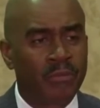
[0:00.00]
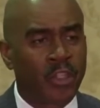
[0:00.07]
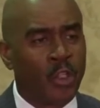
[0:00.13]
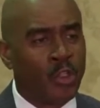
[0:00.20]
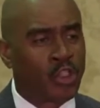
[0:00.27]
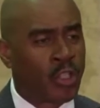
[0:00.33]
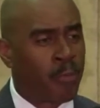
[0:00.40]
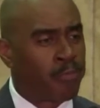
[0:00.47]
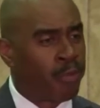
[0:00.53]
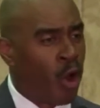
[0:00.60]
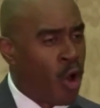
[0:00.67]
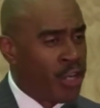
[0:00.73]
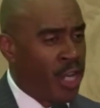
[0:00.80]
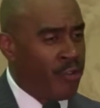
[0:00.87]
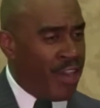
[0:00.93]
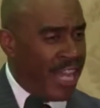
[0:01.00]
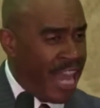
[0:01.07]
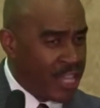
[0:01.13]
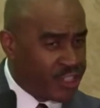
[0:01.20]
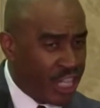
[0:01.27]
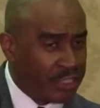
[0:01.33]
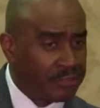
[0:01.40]
to support a
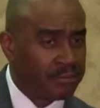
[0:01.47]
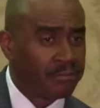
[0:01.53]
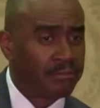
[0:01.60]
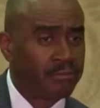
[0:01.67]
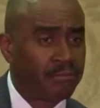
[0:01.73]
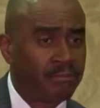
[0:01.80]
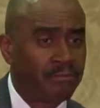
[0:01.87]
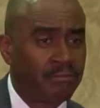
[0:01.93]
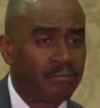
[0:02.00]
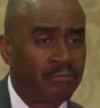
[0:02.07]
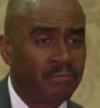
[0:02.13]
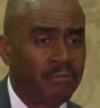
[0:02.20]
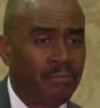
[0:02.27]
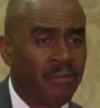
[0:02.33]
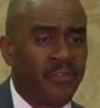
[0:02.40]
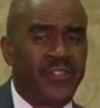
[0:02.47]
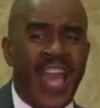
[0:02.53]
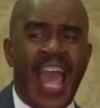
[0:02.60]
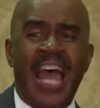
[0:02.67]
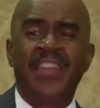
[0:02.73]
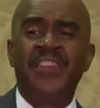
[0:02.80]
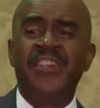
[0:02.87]
religion
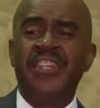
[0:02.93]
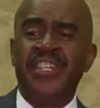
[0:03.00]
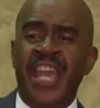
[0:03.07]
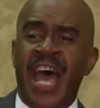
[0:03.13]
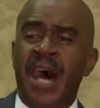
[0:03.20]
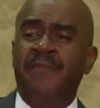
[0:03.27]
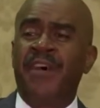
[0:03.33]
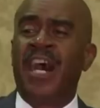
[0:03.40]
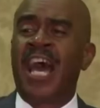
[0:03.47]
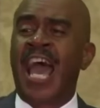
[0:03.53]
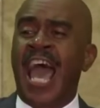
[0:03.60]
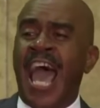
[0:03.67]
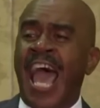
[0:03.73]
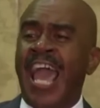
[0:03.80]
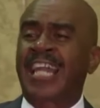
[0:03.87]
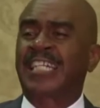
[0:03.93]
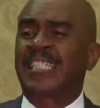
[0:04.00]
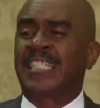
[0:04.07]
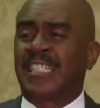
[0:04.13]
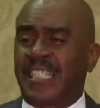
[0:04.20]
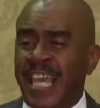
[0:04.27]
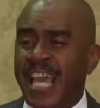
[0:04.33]
that never
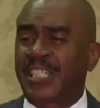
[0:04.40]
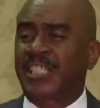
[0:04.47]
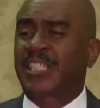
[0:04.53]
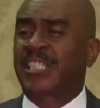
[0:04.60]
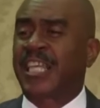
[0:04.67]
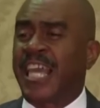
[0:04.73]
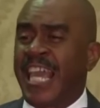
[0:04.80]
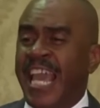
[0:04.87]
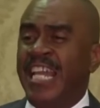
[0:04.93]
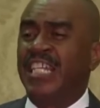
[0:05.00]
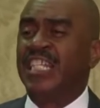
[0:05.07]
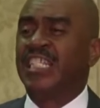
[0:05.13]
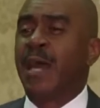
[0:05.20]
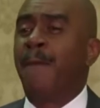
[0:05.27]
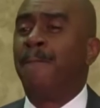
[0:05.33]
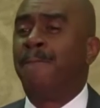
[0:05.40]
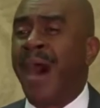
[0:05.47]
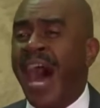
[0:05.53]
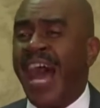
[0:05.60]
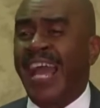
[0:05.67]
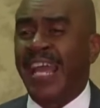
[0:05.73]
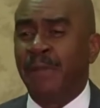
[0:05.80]
exists in the
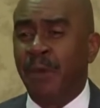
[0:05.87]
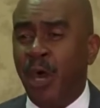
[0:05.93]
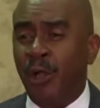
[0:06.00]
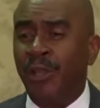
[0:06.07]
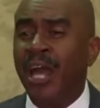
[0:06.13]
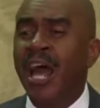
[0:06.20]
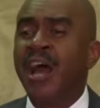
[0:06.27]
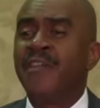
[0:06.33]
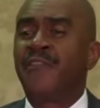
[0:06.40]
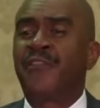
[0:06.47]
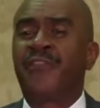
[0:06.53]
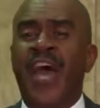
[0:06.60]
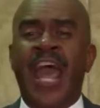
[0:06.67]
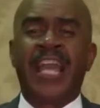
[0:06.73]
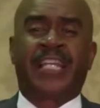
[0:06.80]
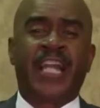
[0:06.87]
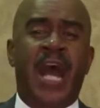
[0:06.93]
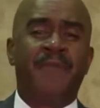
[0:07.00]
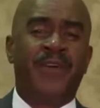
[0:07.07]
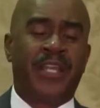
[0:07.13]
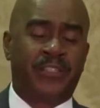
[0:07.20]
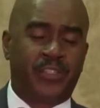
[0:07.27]
Bible. Think
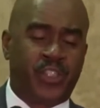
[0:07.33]
of it,